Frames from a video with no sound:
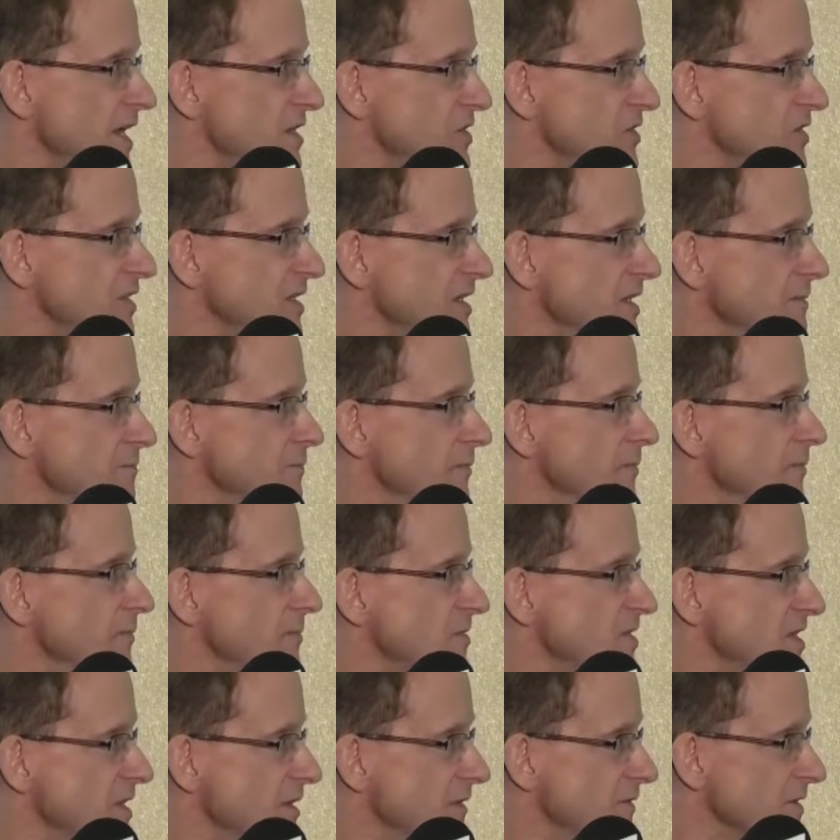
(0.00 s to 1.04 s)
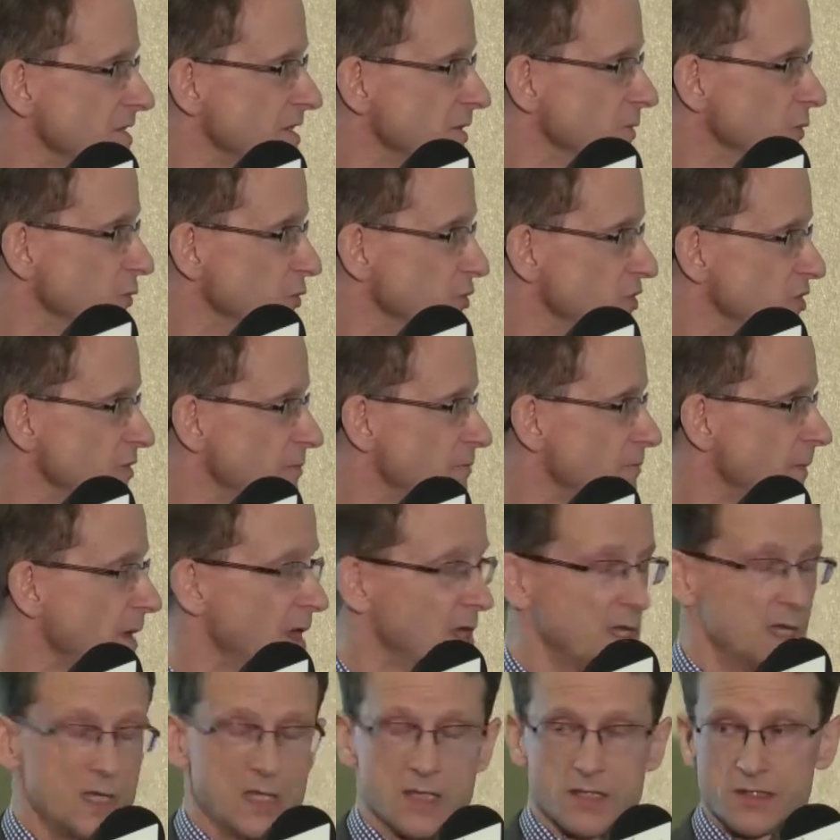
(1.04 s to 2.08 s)
HD service launch.
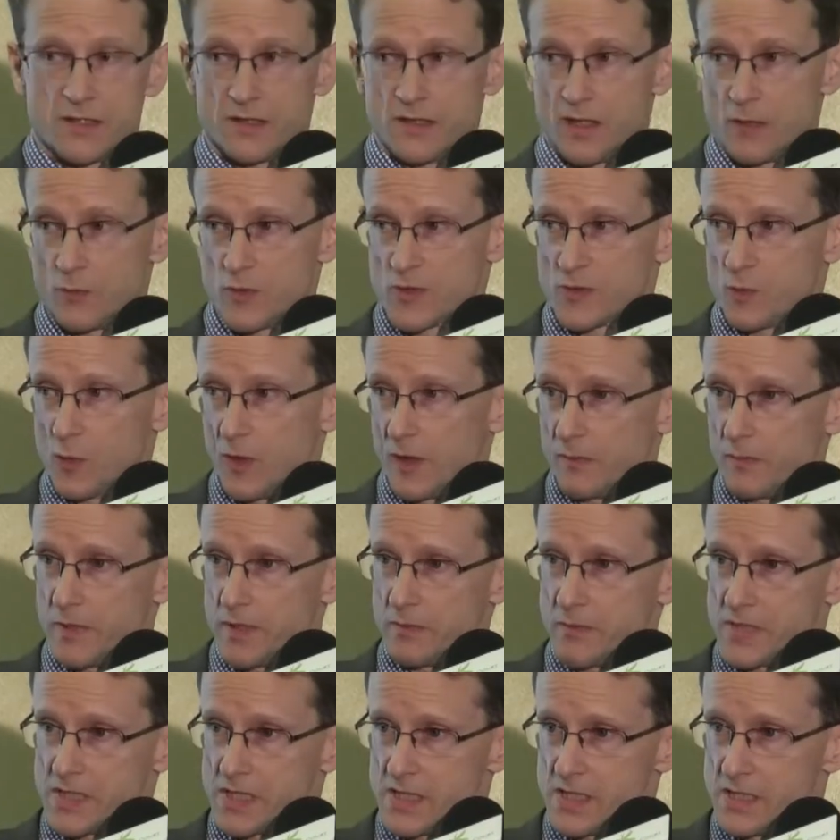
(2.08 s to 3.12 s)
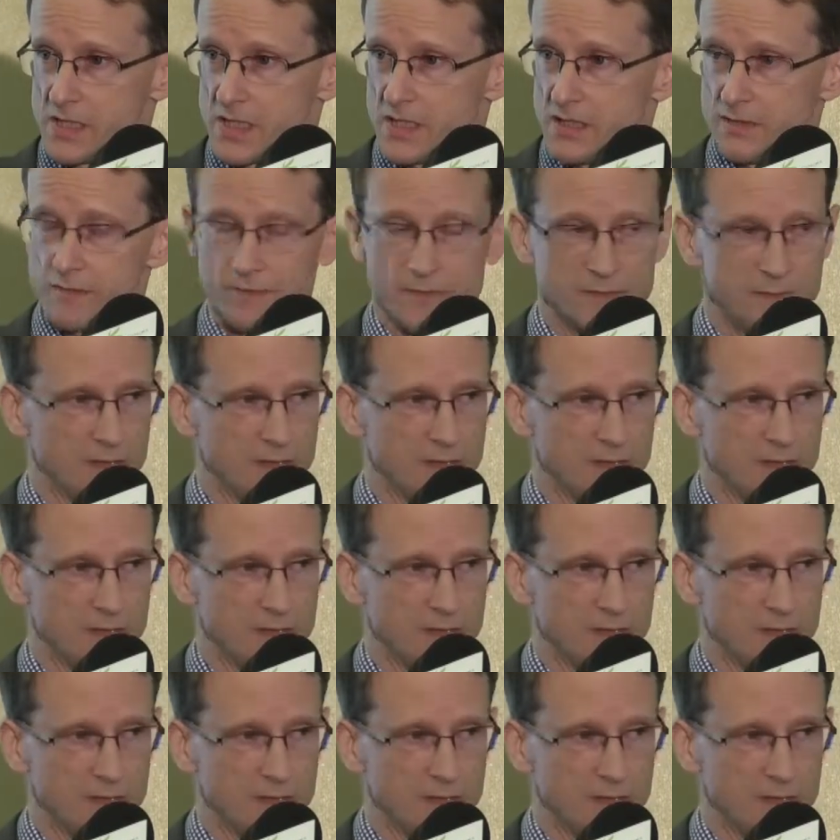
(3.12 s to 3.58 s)
So that was what the BBC did.